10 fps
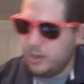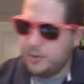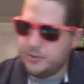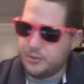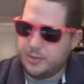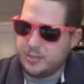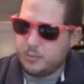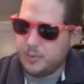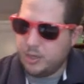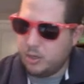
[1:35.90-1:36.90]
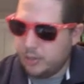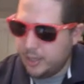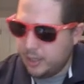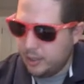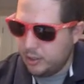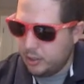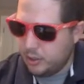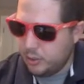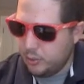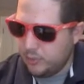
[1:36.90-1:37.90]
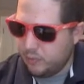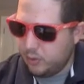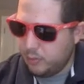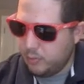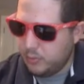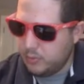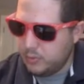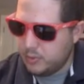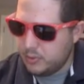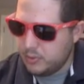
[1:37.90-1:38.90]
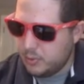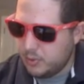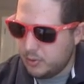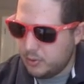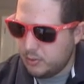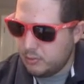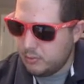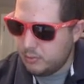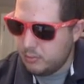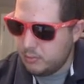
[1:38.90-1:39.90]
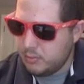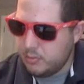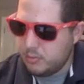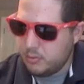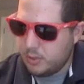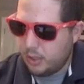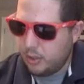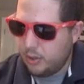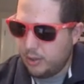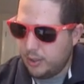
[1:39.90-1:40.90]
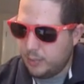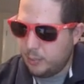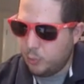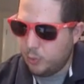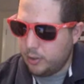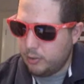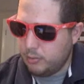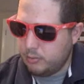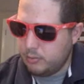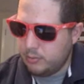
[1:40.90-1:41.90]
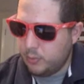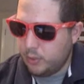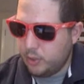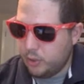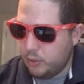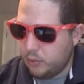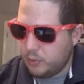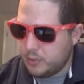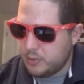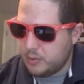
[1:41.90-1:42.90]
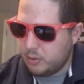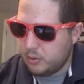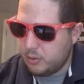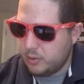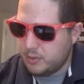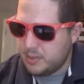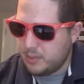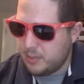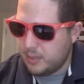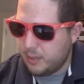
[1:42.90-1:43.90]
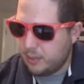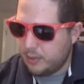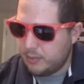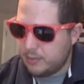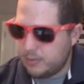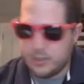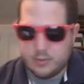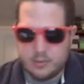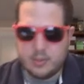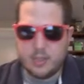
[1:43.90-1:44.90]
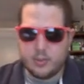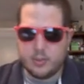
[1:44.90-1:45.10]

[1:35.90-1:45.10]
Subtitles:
So that's what we call a uniform distribution. Okay, you know how like people wear, if you wear a uniform, you're all wearing the same thing, right? So that's what